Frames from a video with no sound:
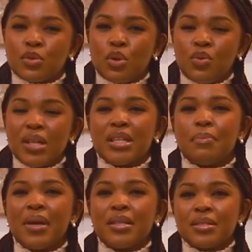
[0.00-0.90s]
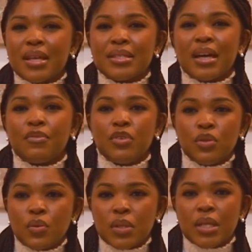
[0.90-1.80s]
So you realize that men start having
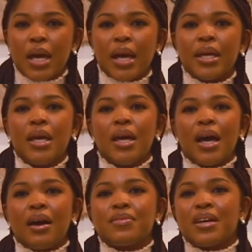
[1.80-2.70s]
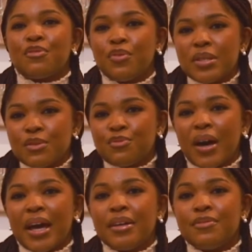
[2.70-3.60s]
UTI after
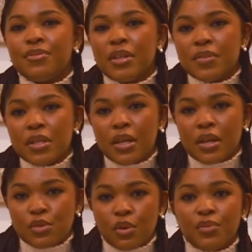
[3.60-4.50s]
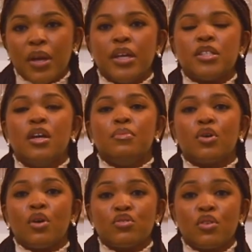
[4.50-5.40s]
45, 50 years of age
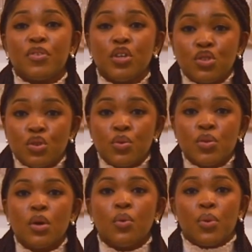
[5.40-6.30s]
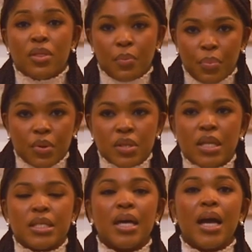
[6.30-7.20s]
because of issues with the
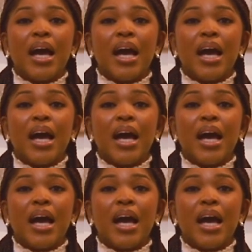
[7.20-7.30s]
prostate.